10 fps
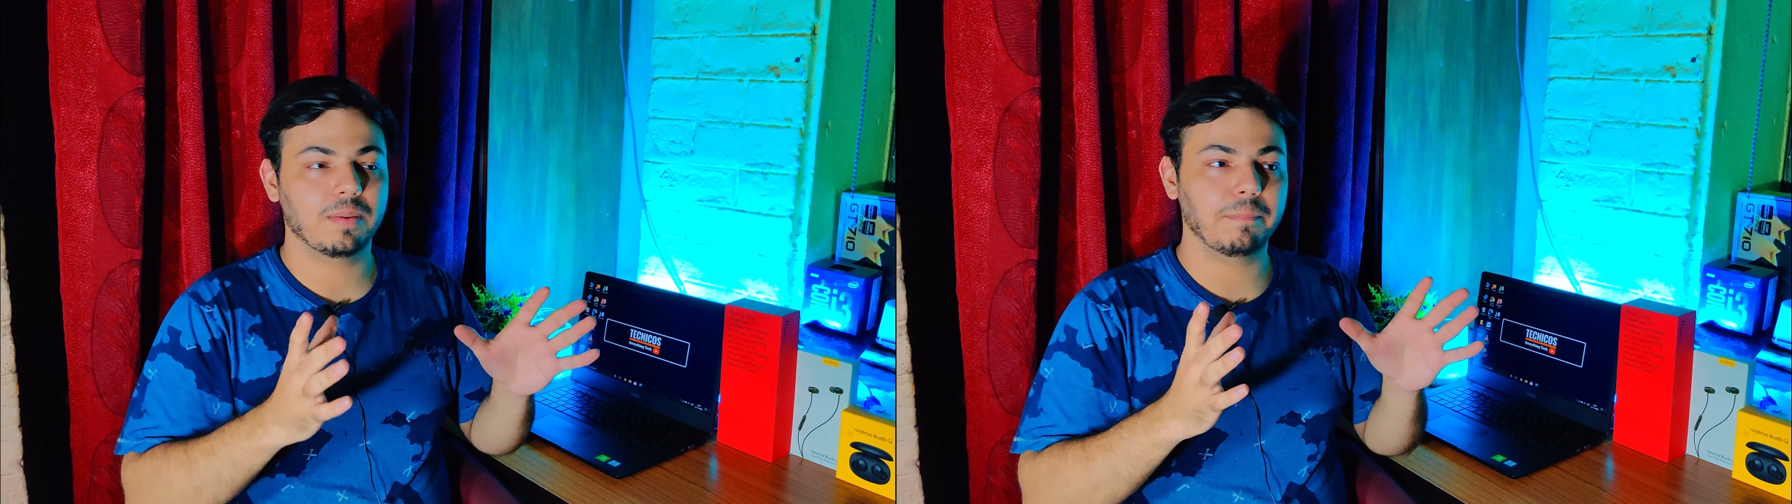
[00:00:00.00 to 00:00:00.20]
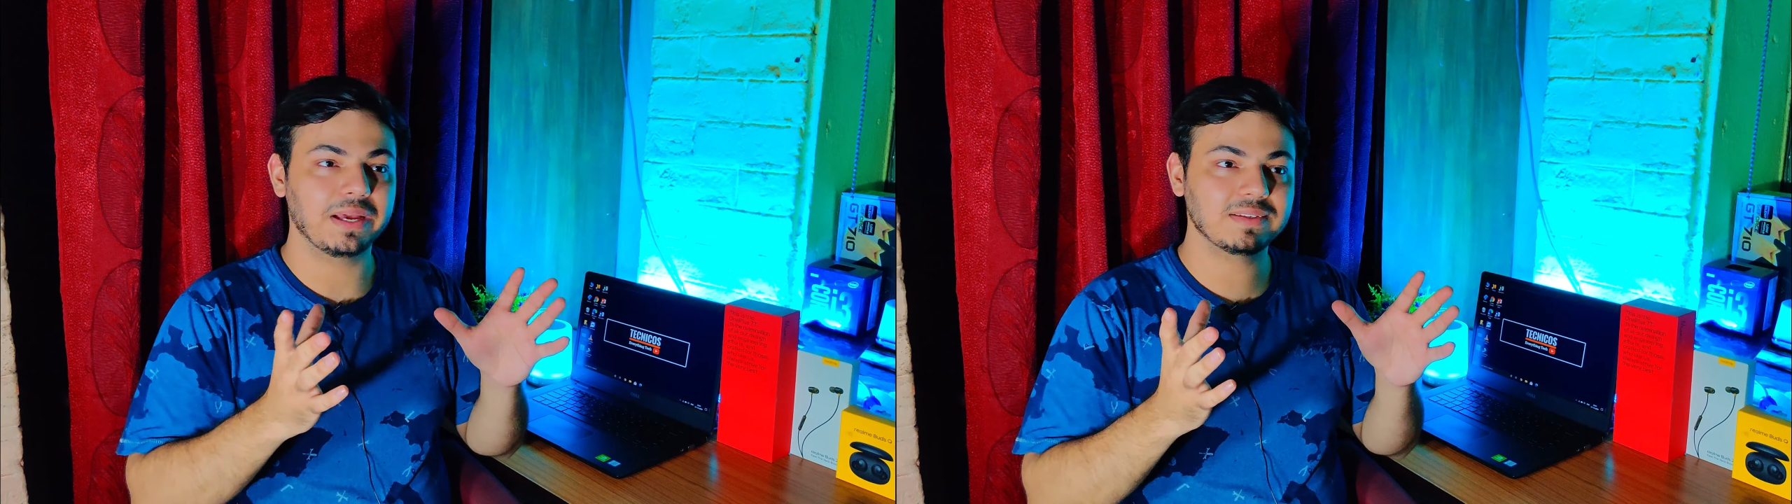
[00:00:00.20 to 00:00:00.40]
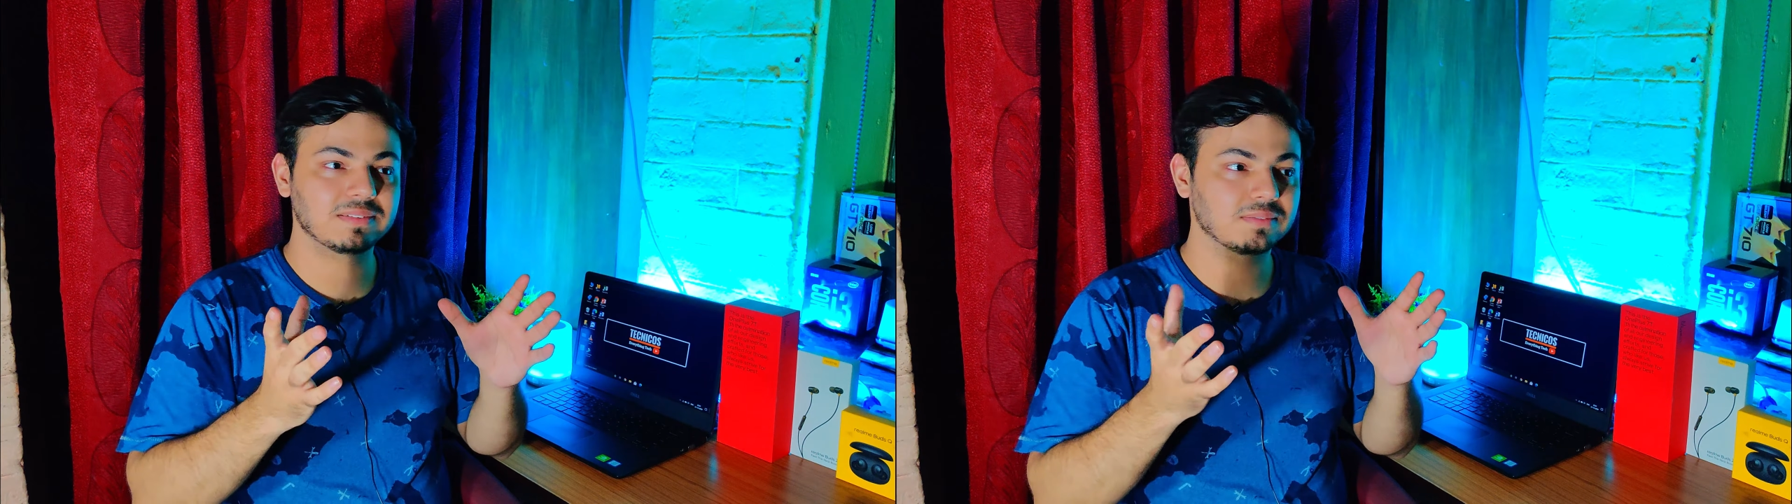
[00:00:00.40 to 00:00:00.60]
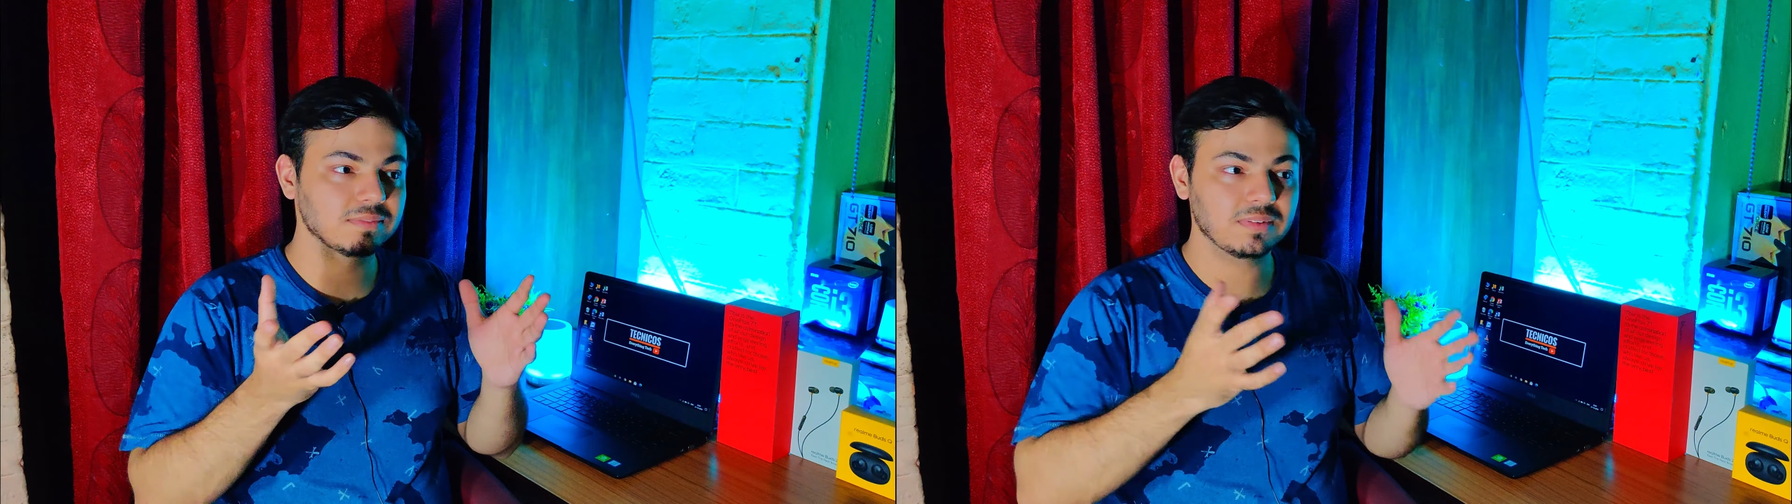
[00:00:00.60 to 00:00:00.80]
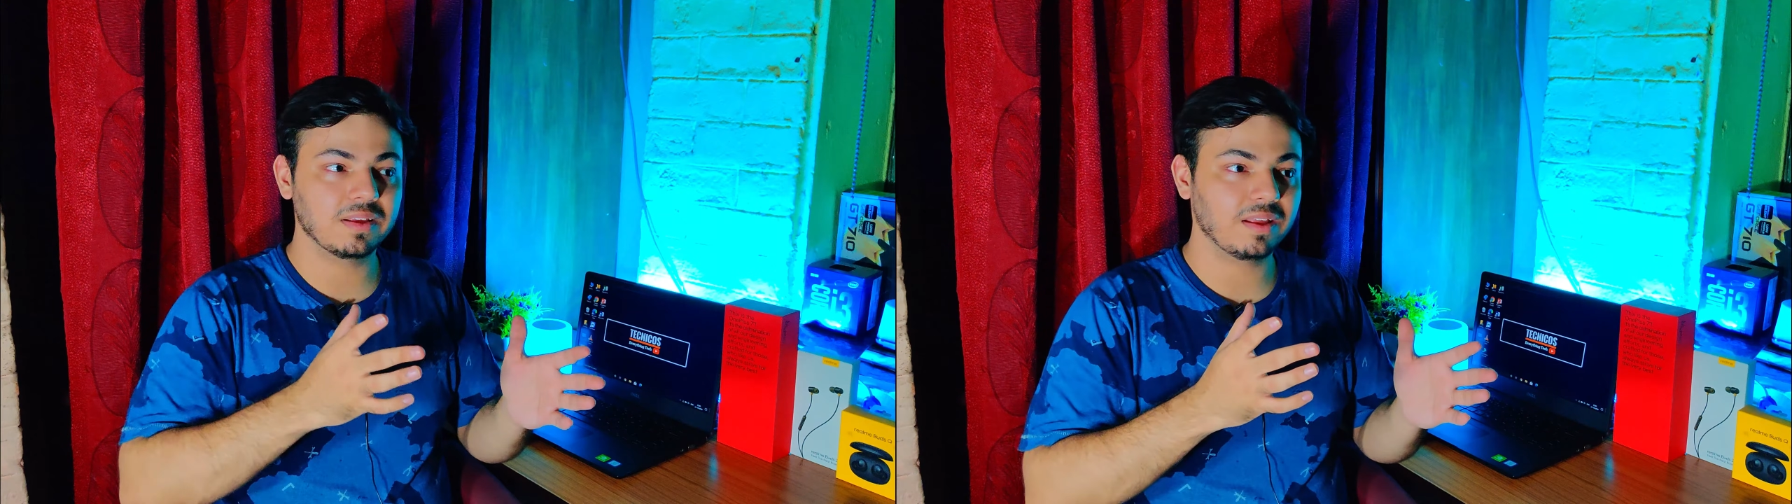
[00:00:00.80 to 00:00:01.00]
Because
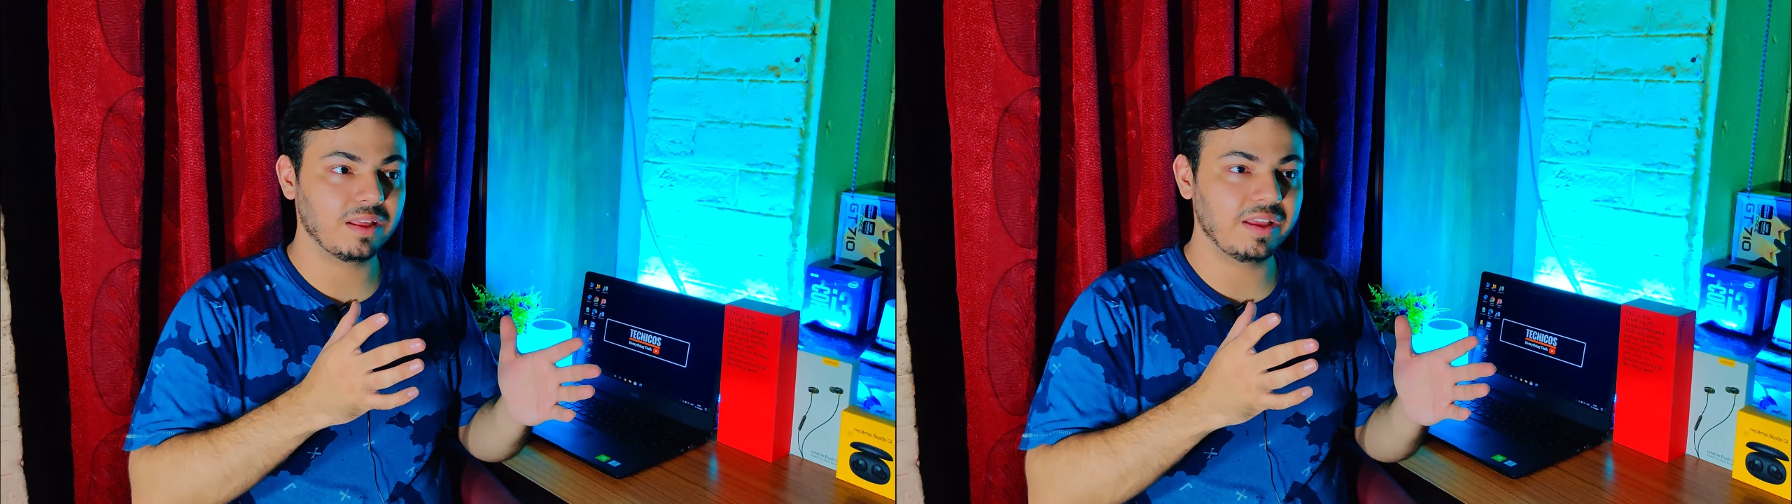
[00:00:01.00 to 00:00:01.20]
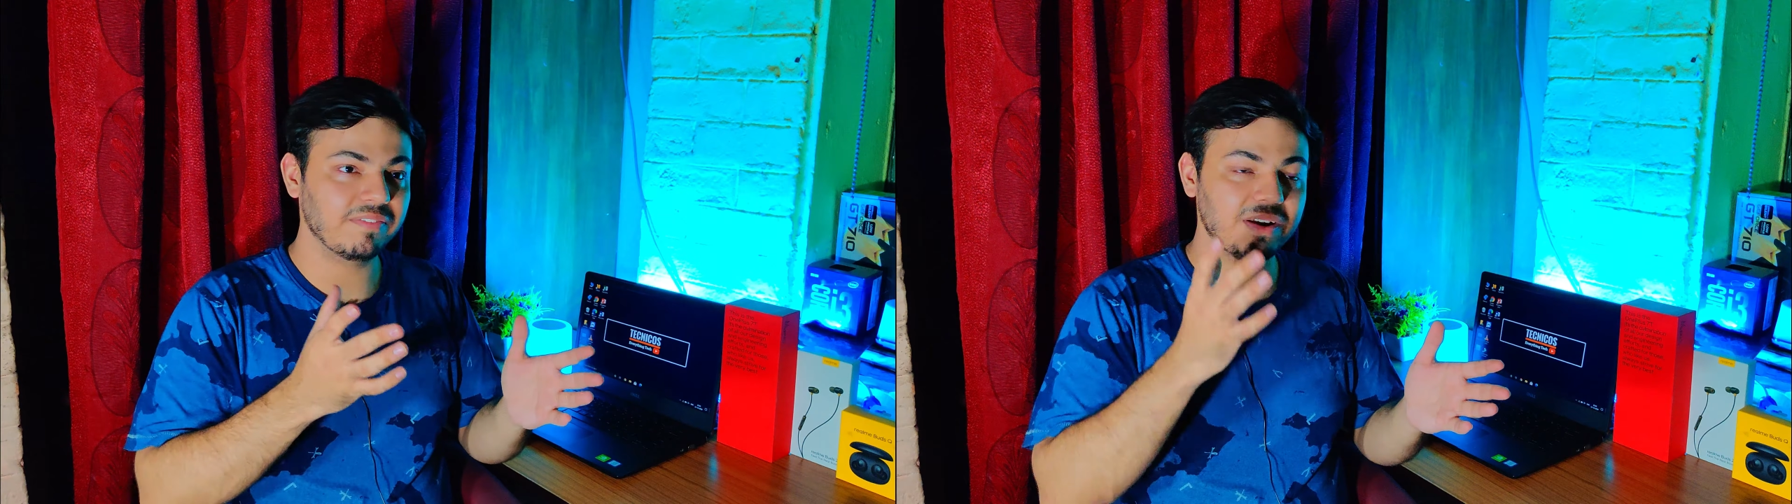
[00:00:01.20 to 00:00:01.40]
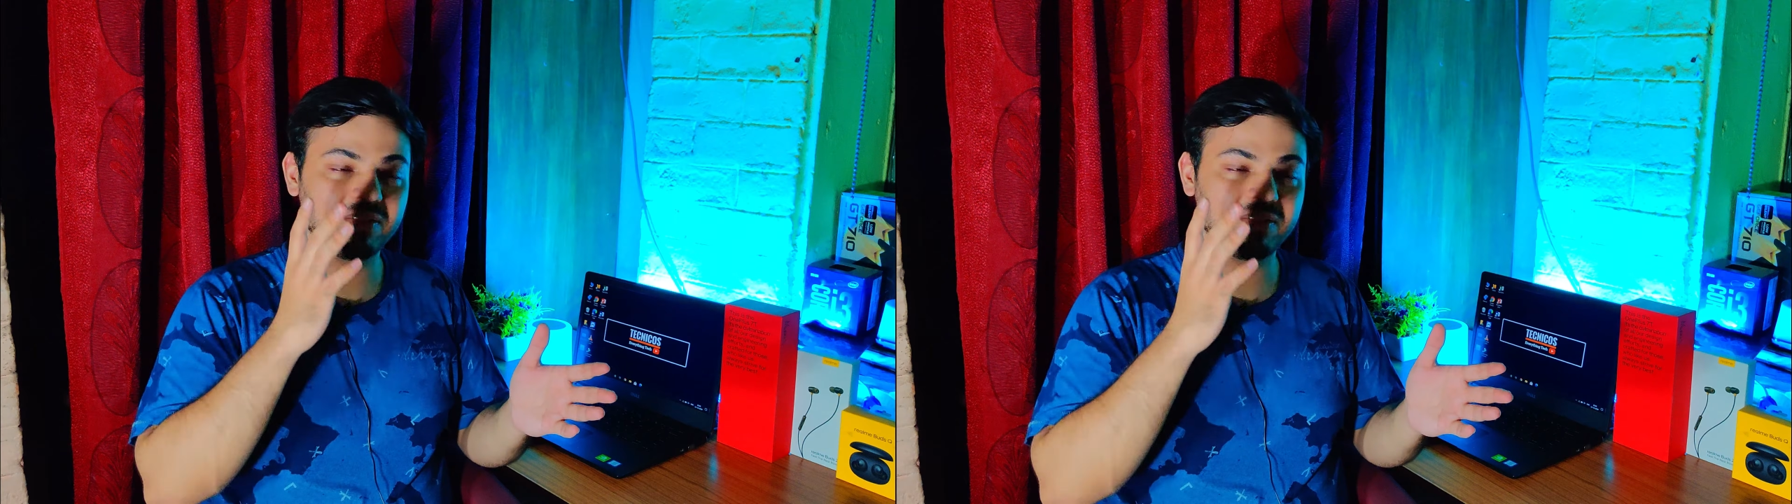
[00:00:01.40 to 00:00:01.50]
even